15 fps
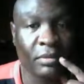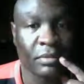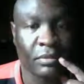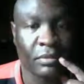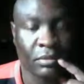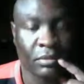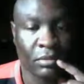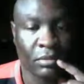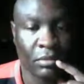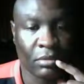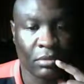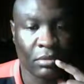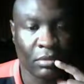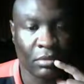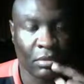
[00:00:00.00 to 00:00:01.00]

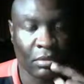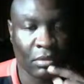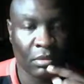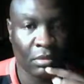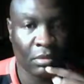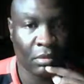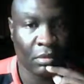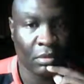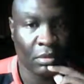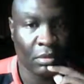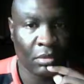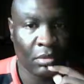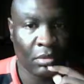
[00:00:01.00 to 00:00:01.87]
[no speech]